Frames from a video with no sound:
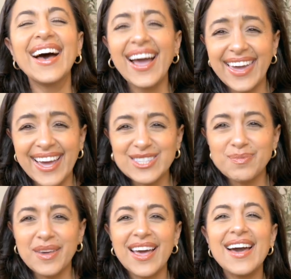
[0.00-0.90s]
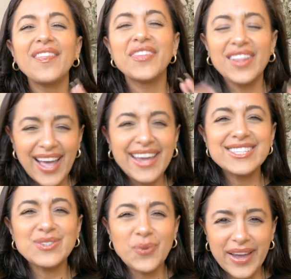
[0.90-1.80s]
i can't speak the
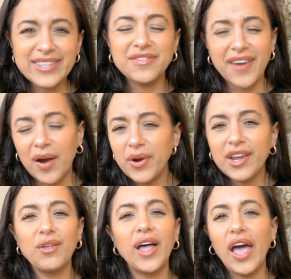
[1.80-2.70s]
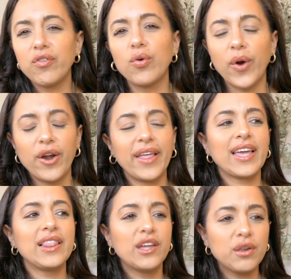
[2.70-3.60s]
lightest weight fabric you'll ever wear like
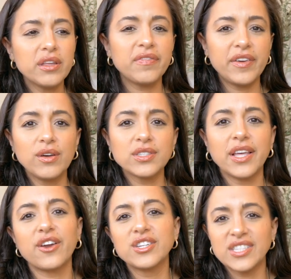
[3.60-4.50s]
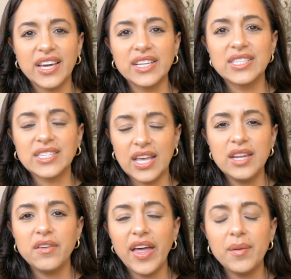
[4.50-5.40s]
it literally feels like your second
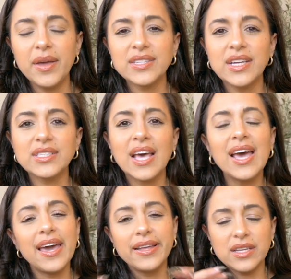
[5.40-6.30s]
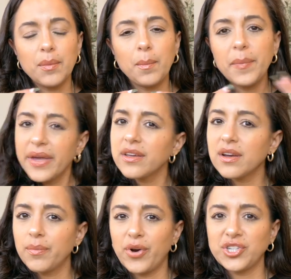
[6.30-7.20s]
skin if that makes sense it's mid
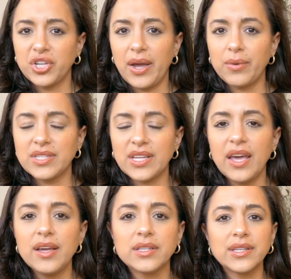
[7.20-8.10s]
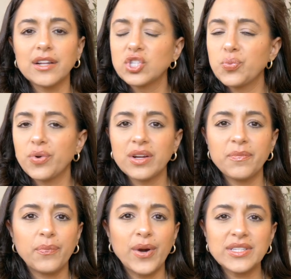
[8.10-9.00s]
compression i would say not super
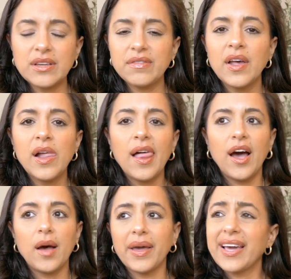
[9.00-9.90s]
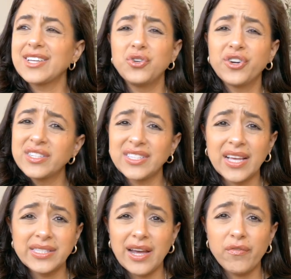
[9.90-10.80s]
compressive um, i guess you could
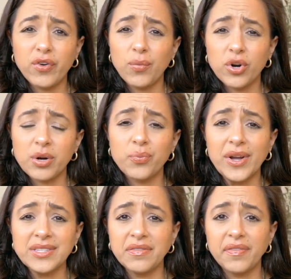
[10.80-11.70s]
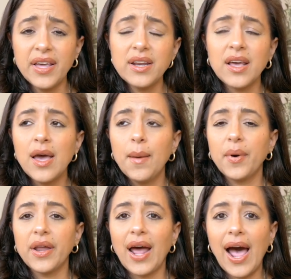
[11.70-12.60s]
size down for a more compressive fit
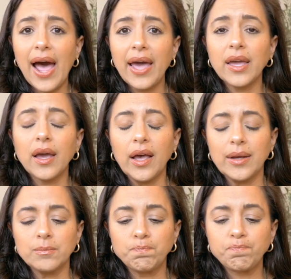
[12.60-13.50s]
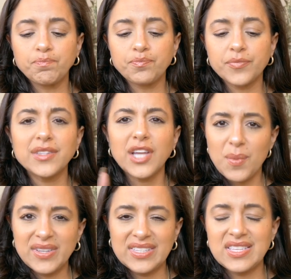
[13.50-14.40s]
but i um, i'll tell you
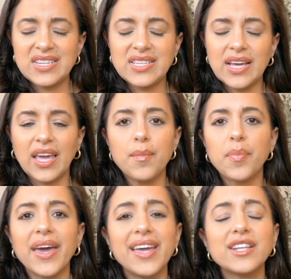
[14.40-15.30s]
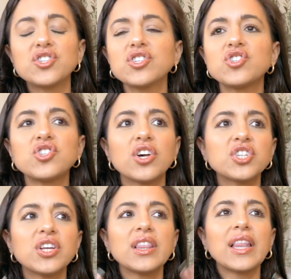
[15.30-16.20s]
my sizes in a second but it is just
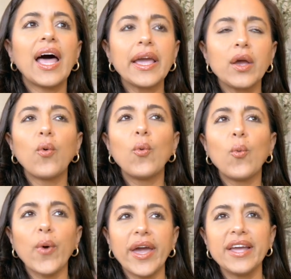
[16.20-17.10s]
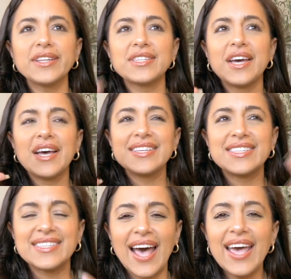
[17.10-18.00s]
such a lightweight
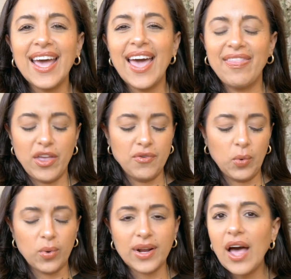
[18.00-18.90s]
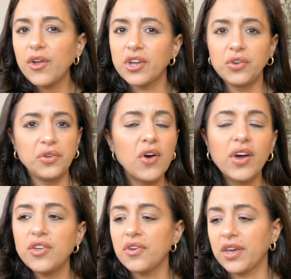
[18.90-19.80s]
set that you could work out you can do
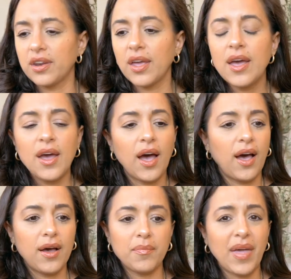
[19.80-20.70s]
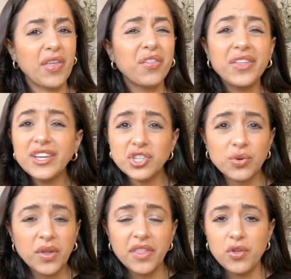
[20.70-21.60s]
yoga you could um,
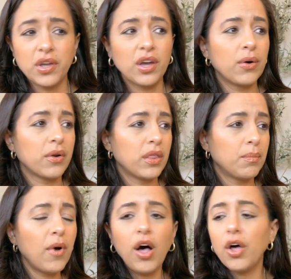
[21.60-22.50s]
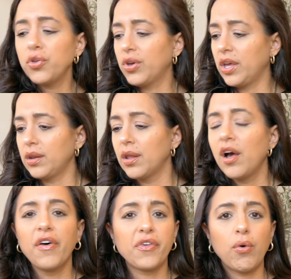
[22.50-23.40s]
athleisure with it you can go to the mall you can
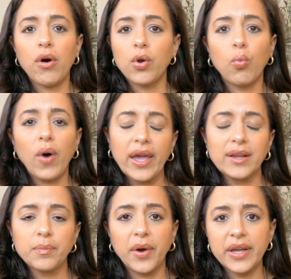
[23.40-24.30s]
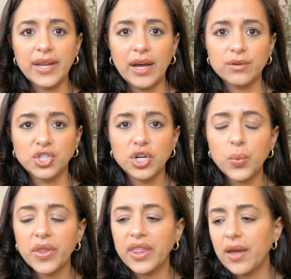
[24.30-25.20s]
throw on a white button down
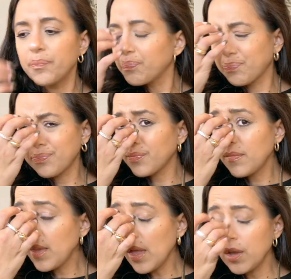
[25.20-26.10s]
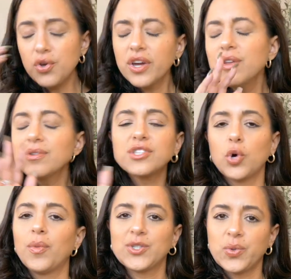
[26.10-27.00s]
shirt with it you can do
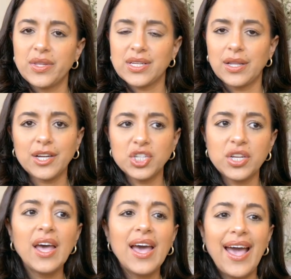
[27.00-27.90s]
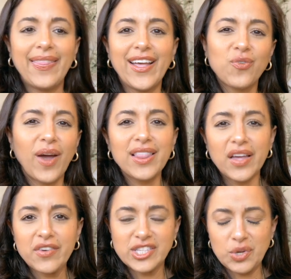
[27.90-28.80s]
so much with this collection and that's why I
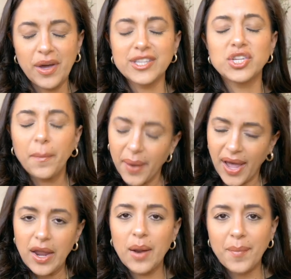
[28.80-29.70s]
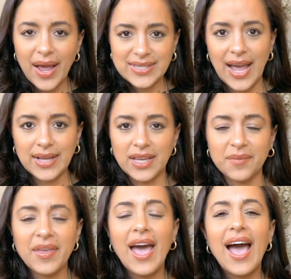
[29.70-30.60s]
love it so much. But my sizing.